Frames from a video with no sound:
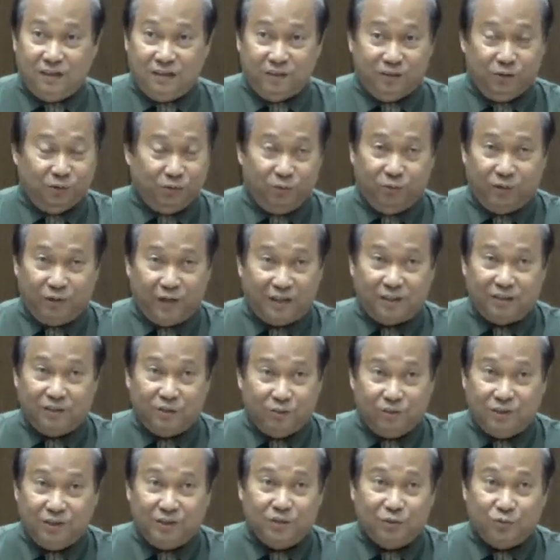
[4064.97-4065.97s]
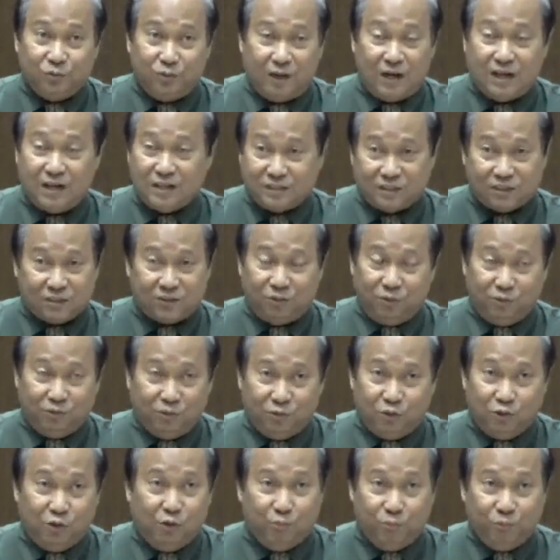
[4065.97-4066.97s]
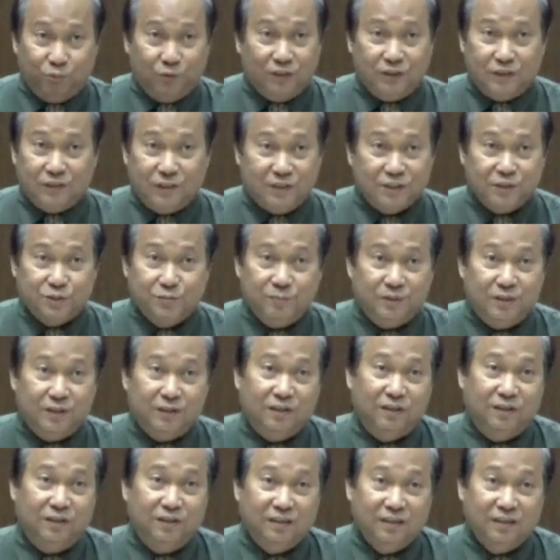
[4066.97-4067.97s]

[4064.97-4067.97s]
you need to ask on whom will this be